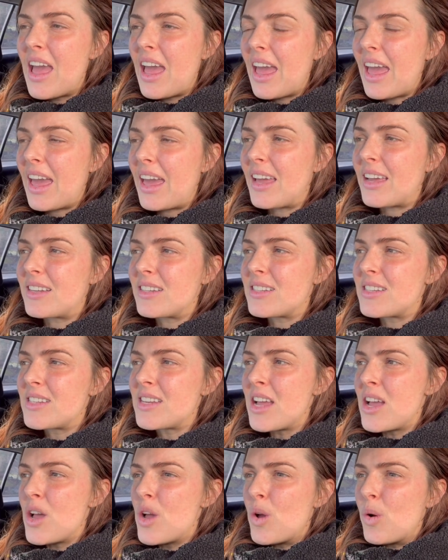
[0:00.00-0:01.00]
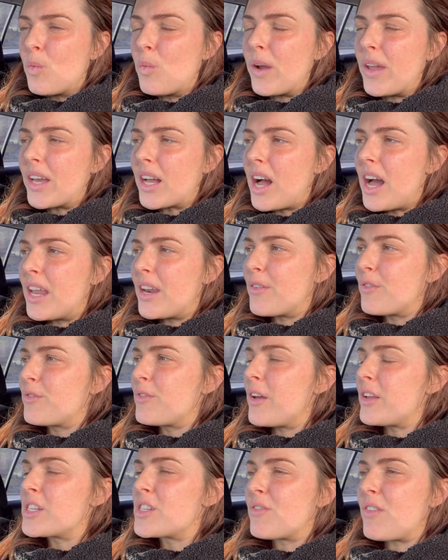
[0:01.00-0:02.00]
And we kind
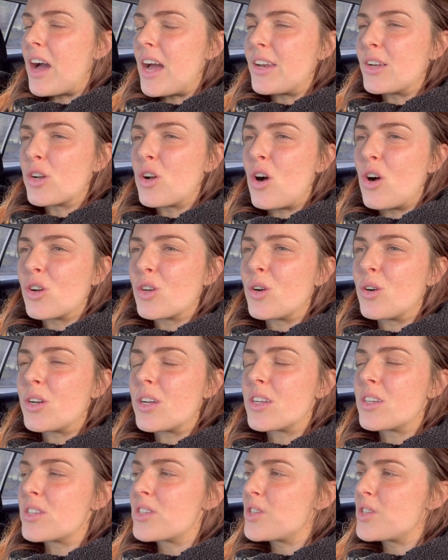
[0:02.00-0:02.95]
of divide and conquer.